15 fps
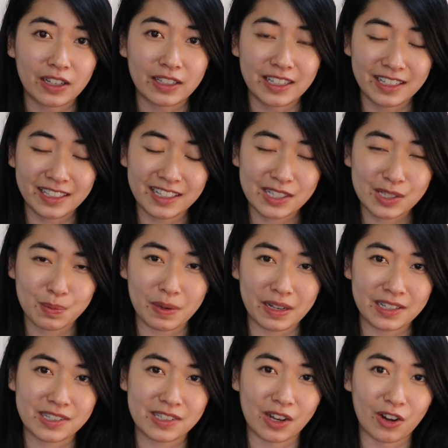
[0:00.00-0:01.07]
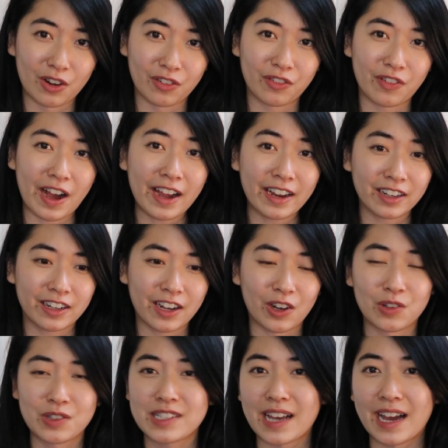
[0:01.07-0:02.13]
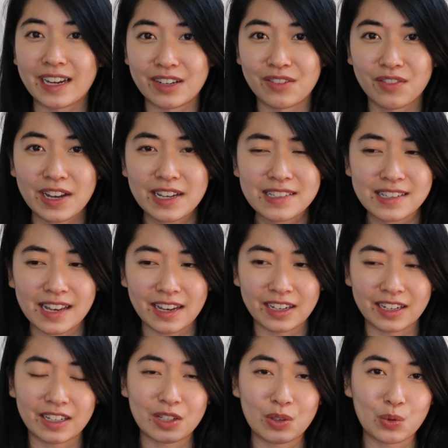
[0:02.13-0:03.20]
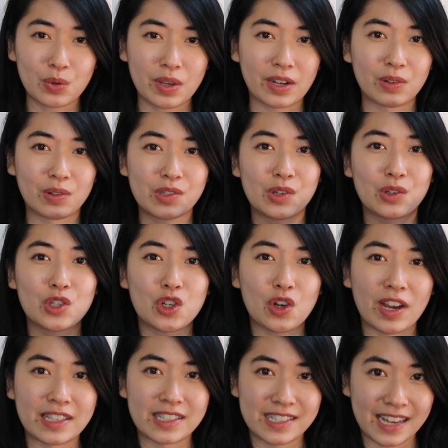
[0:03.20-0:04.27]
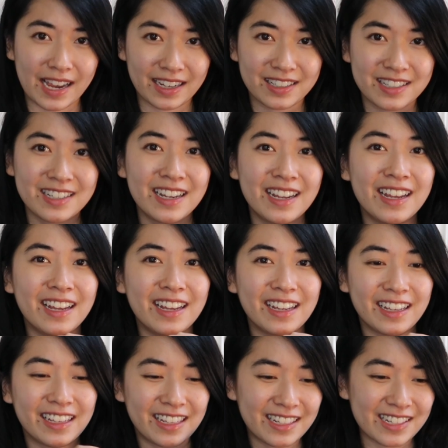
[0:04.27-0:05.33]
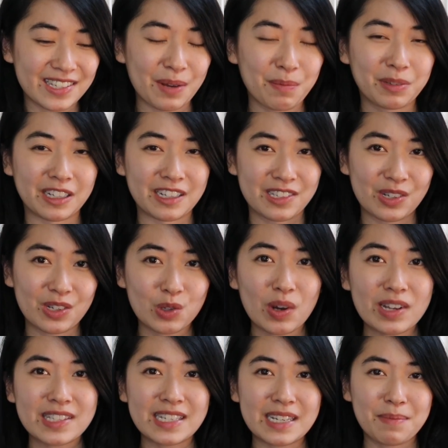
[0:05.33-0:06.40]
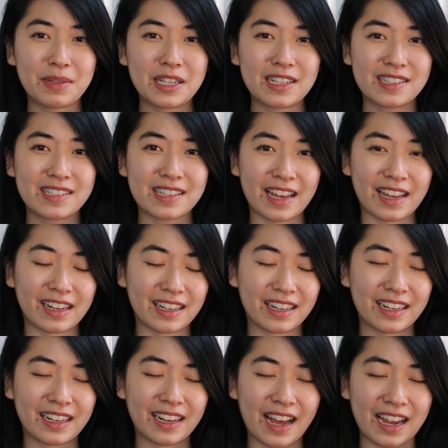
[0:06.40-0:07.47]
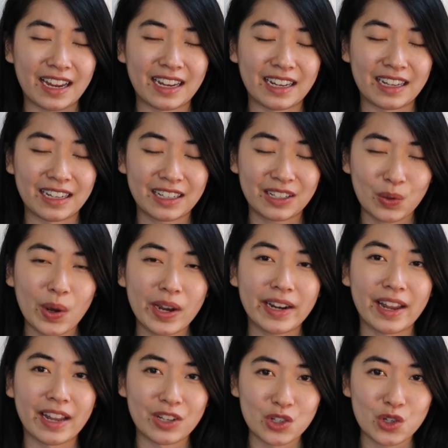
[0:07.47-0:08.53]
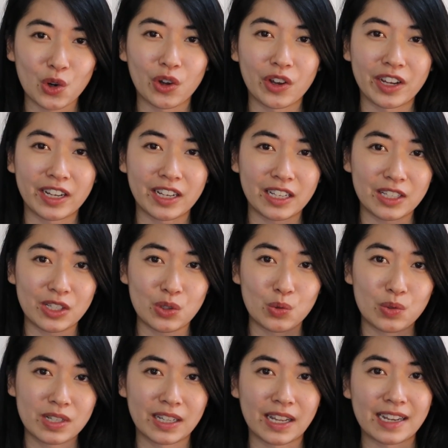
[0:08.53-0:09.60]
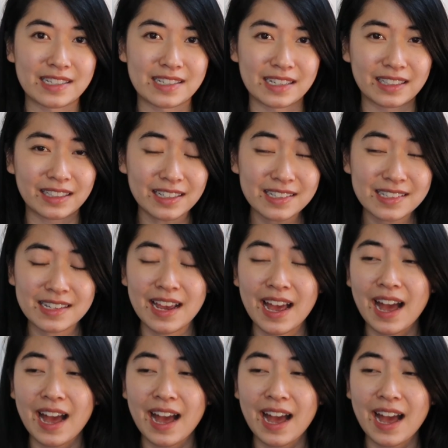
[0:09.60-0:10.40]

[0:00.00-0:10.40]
in this space of i-Akauns, i-Invest, and you can also transact in the same place. So it's quite seamless and I quite enjoy utilizing this.